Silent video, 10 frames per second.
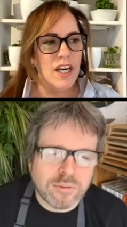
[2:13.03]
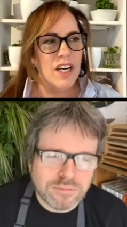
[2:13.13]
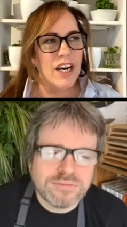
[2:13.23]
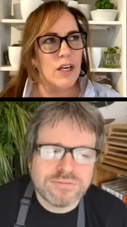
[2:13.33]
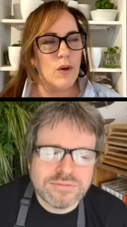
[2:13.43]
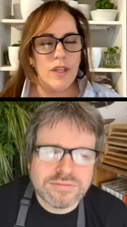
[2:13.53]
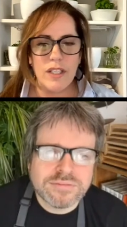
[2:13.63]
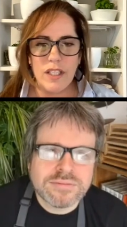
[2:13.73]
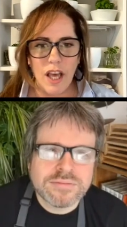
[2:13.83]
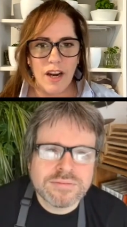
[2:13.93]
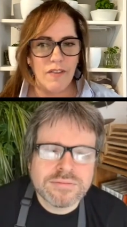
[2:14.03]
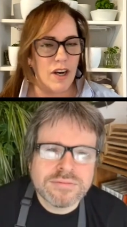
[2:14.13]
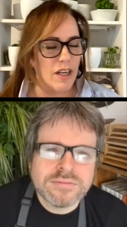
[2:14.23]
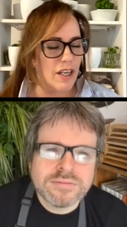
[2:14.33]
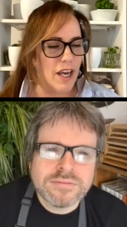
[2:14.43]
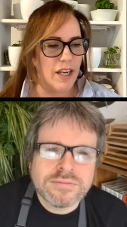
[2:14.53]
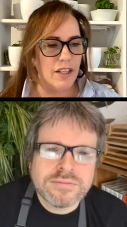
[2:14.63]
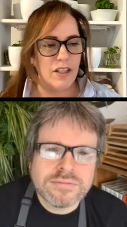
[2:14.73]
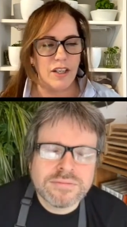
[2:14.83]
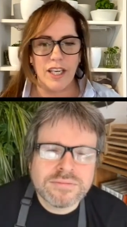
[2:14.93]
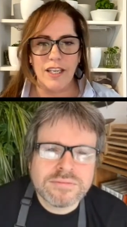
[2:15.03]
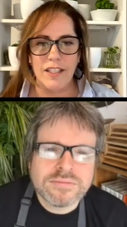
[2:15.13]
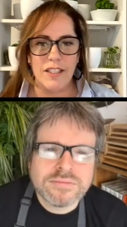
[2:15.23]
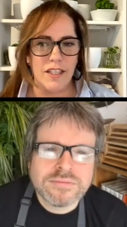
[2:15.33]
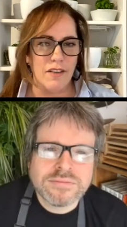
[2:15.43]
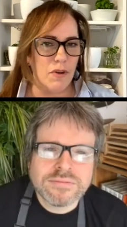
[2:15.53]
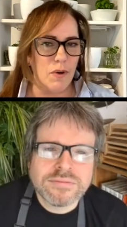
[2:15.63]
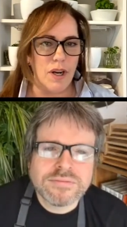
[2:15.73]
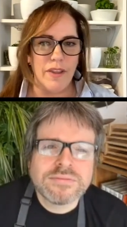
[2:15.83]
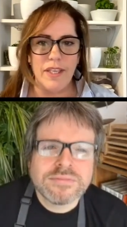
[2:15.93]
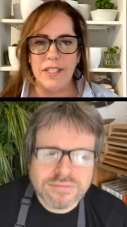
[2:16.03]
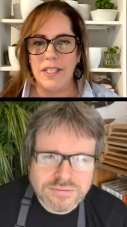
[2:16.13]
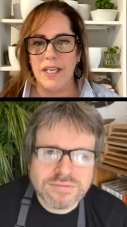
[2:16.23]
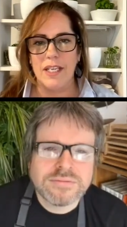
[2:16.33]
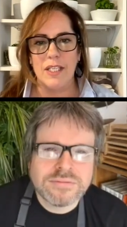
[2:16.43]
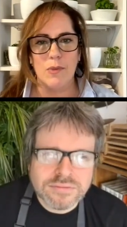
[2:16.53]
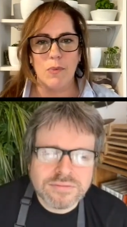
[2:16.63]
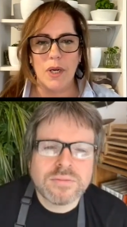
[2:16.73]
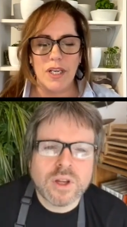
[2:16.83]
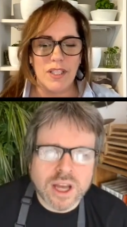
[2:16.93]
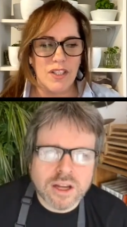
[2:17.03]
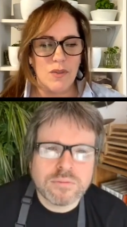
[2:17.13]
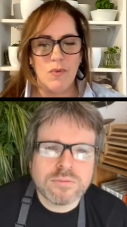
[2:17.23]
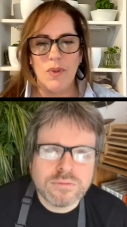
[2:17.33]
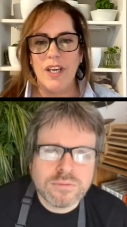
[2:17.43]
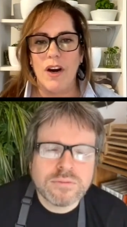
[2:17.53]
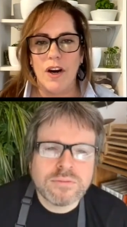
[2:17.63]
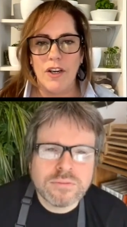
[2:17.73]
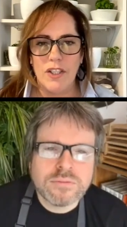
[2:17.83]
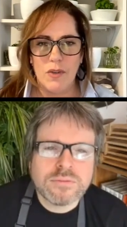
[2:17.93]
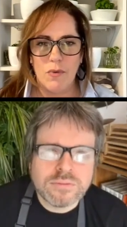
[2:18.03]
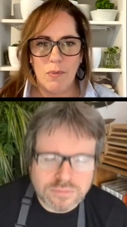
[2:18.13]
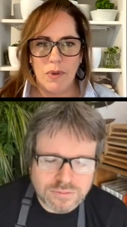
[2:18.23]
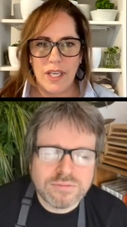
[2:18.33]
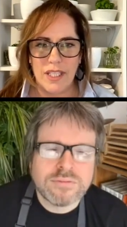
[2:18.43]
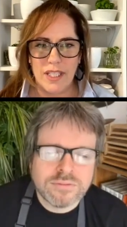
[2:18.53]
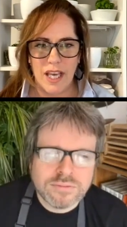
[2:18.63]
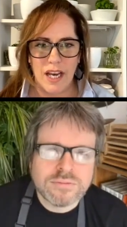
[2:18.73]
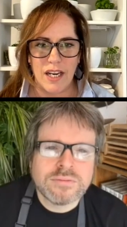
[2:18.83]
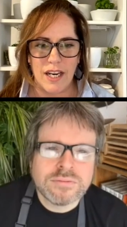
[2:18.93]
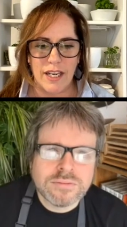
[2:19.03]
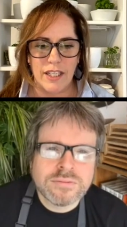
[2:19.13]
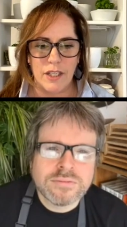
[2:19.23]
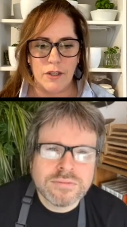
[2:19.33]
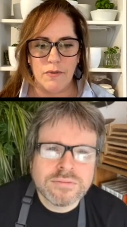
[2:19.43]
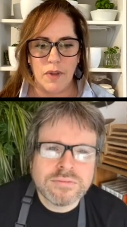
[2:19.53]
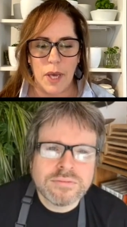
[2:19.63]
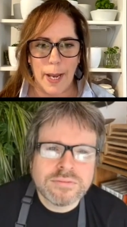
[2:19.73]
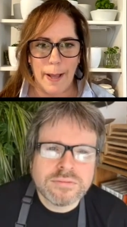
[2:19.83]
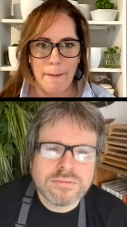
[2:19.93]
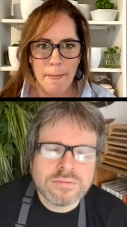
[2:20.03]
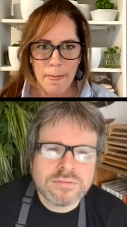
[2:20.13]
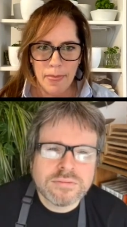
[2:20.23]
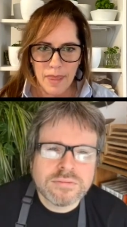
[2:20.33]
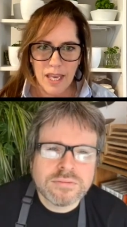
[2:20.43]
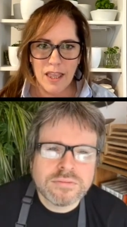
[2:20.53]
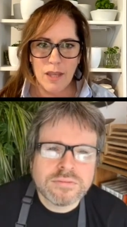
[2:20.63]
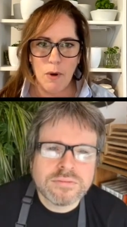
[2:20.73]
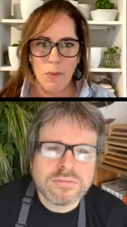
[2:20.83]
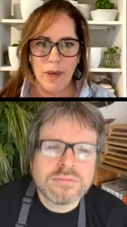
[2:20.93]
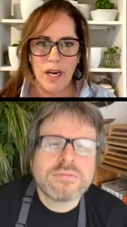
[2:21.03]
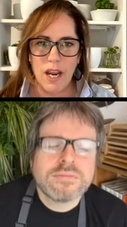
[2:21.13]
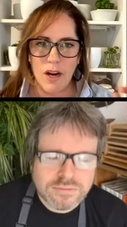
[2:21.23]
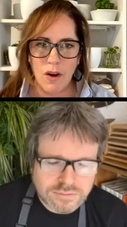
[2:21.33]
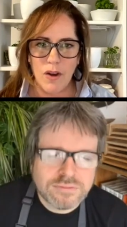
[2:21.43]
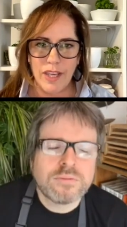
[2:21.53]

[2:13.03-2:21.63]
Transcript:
Speaker 1: I know there's a lot of online cooking stuff going on these days, but it's yeah. just really hard to replace that kind of like in the moment and all the